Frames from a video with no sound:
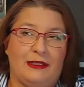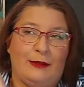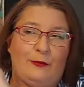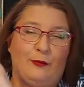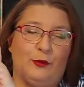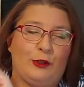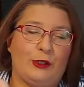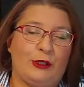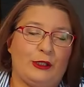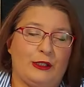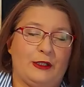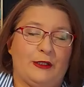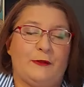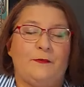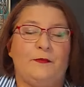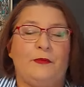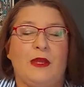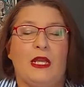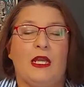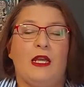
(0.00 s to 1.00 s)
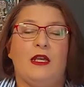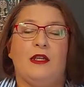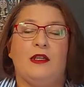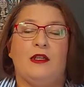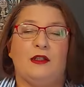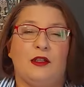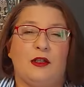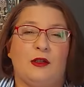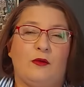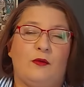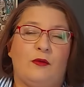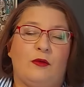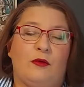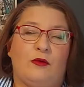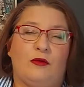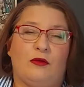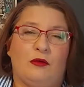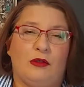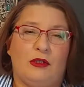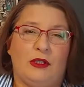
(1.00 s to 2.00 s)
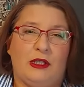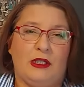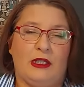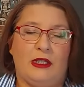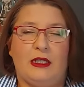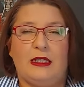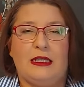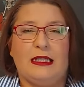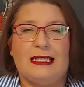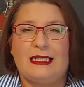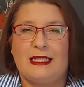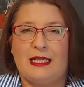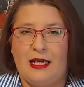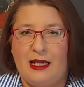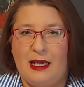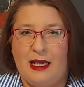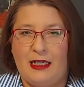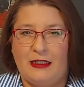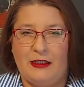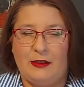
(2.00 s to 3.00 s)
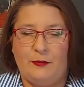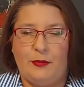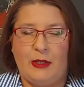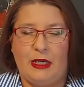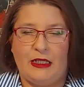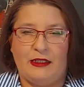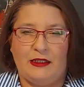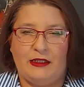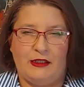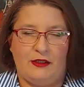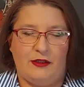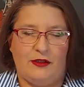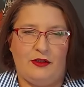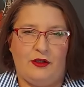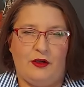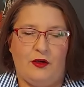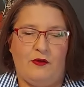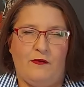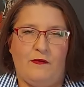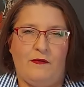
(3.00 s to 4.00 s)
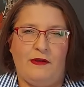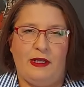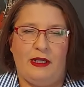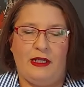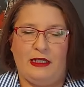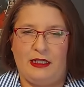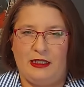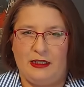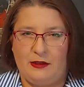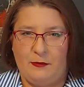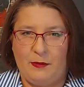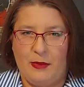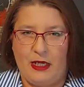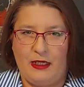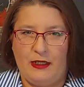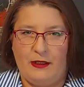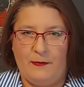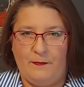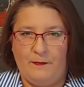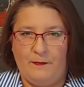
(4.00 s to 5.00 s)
somewhere here. So hoodie is hacked pattern of Ellie and Mac.